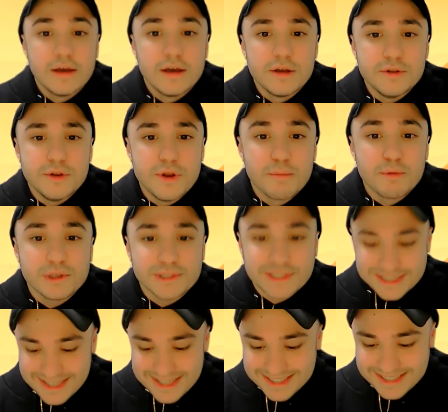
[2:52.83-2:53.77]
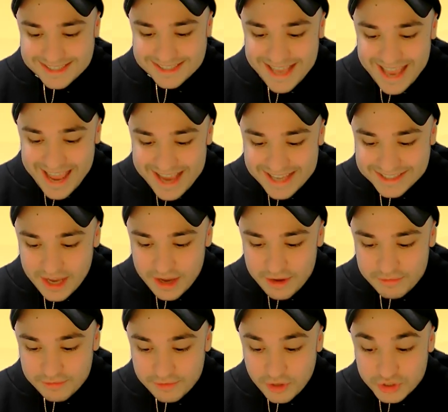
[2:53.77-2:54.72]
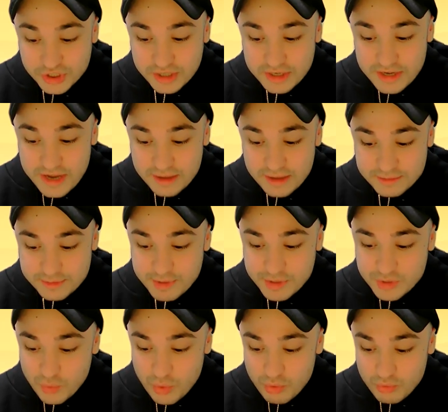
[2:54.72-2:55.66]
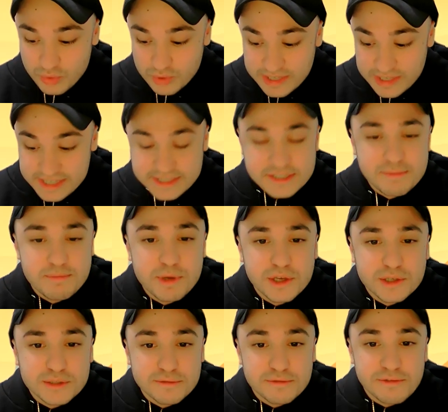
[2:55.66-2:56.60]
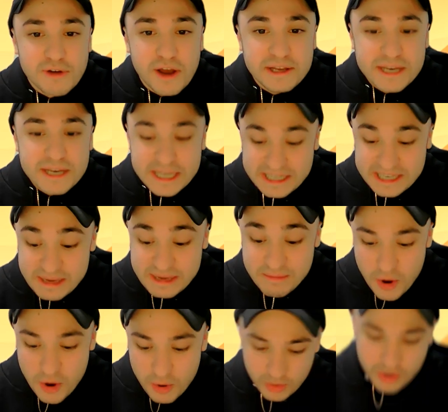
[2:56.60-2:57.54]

Number six, anti-flushing announcements were released because of Finding Nemo.